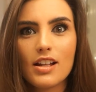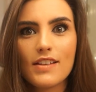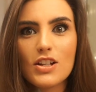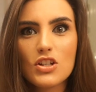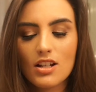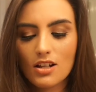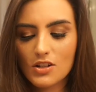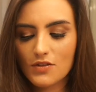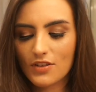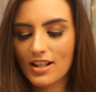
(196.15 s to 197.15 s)
this shit
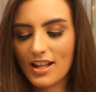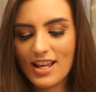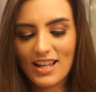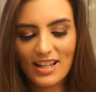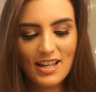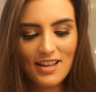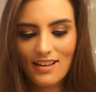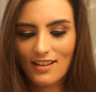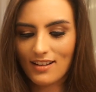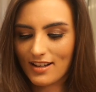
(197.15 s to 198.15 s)
goes for like,
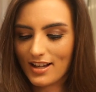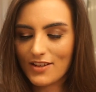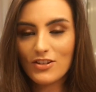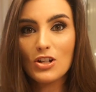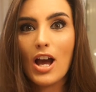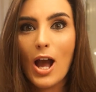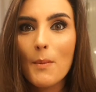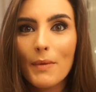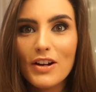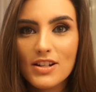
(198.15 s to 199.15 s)
I don't even know
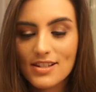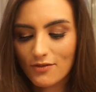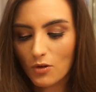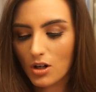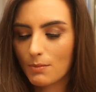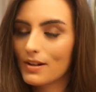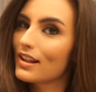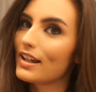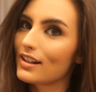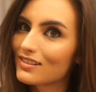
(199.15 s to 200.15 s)
how much it's for, but
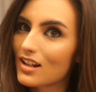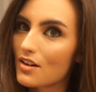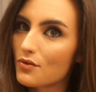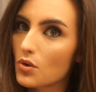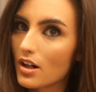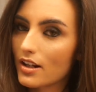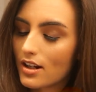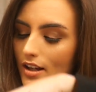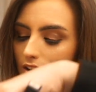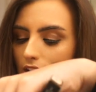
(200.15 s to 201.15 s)
like, not
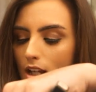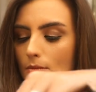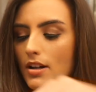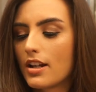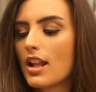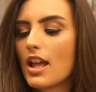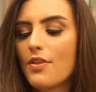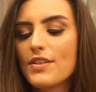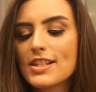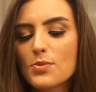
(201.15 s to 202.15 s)
$4.99, like, come on.
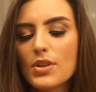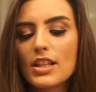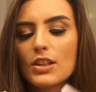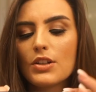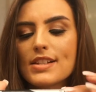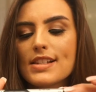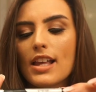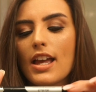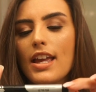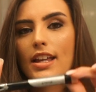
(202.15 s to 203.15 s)
This is what it looks
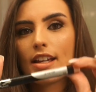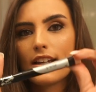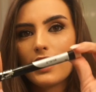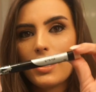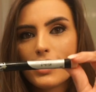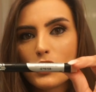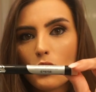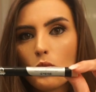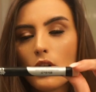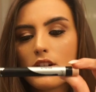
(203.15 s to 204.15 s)
like. It's
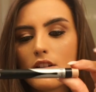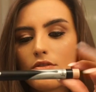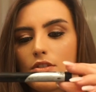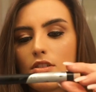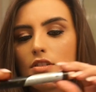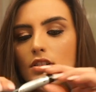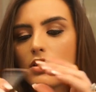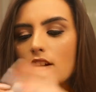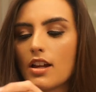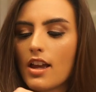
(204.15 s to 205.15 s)

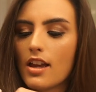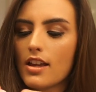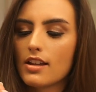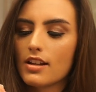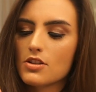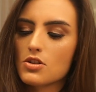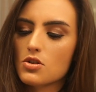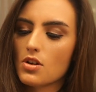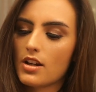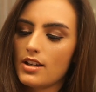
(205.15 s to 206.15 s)
wonderful, and let's
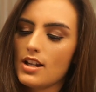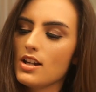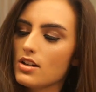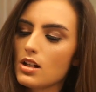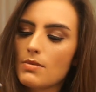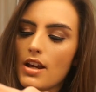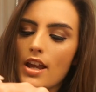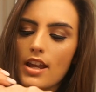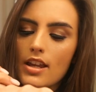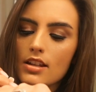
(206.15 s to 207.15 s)
try it out on my
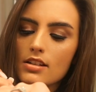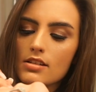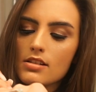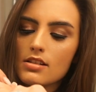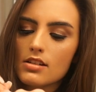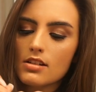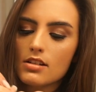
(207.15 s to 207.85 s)
hand.